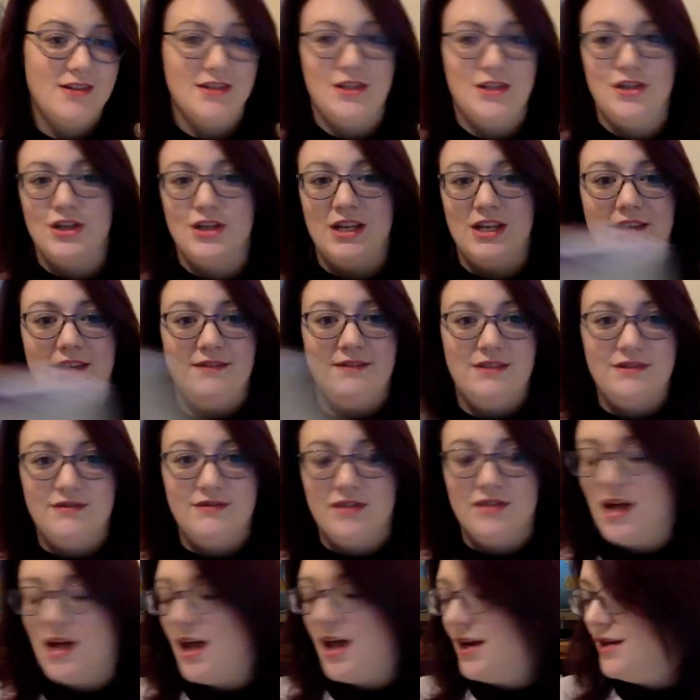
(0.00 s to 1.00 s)
and you could have
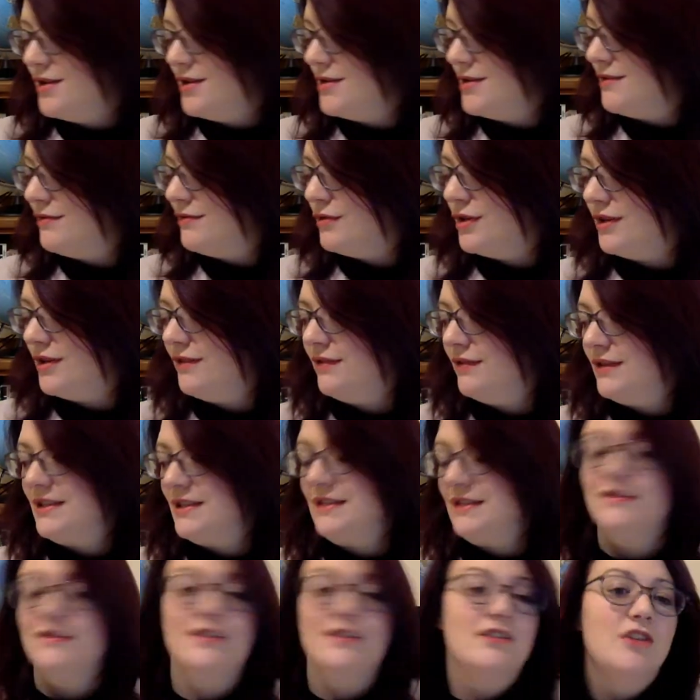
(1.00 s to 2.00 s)
different colours for
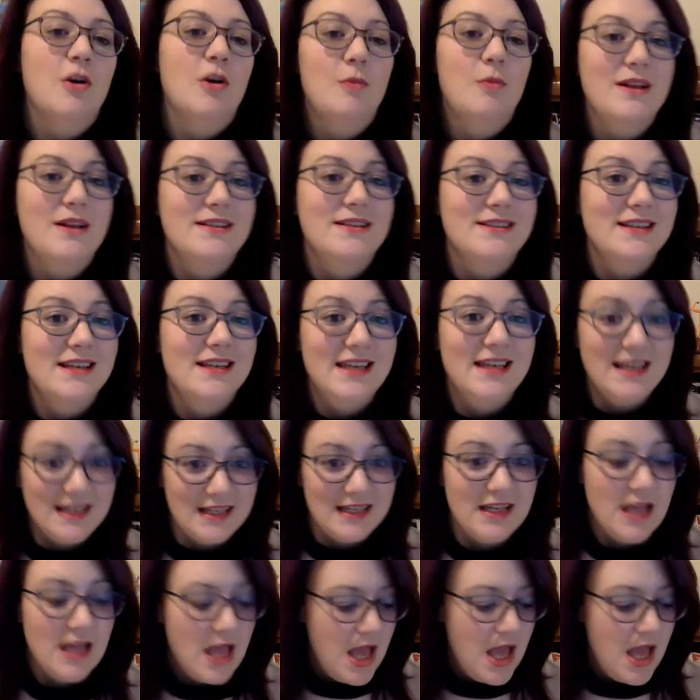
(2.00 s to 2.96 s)
different topics. Again,